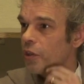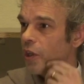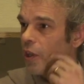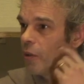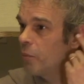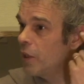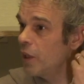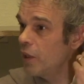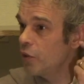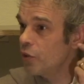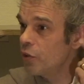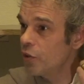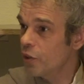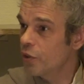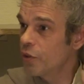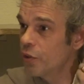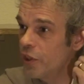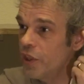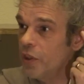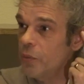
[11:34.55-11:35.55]
They may not
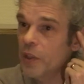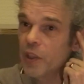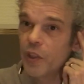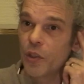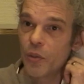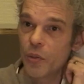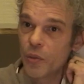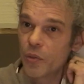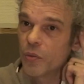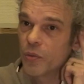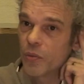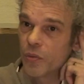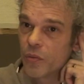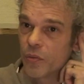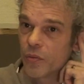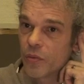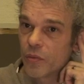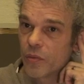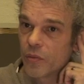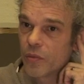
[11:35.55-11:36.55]
agree with you.
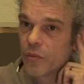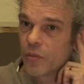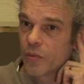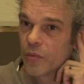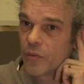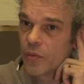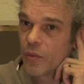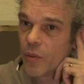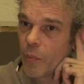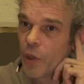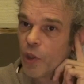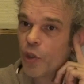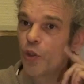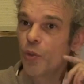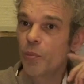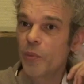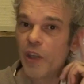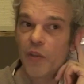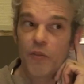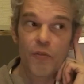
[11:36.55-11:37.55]
But
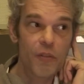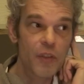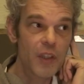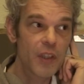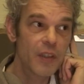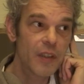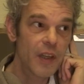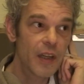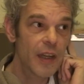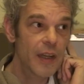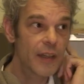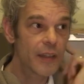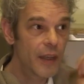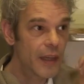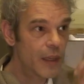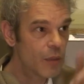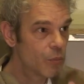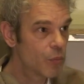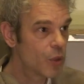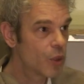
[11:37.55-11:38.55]
you may feel that at
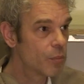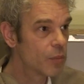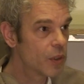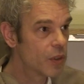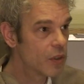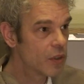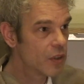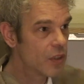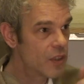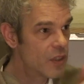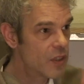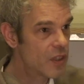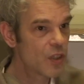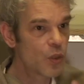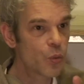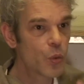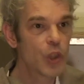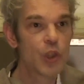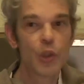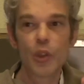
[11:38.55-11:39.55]
that moment this
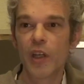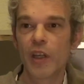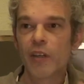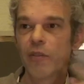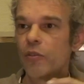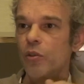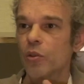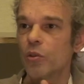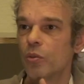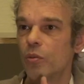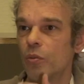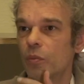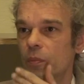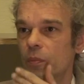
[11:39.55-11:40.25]
is what you have to do.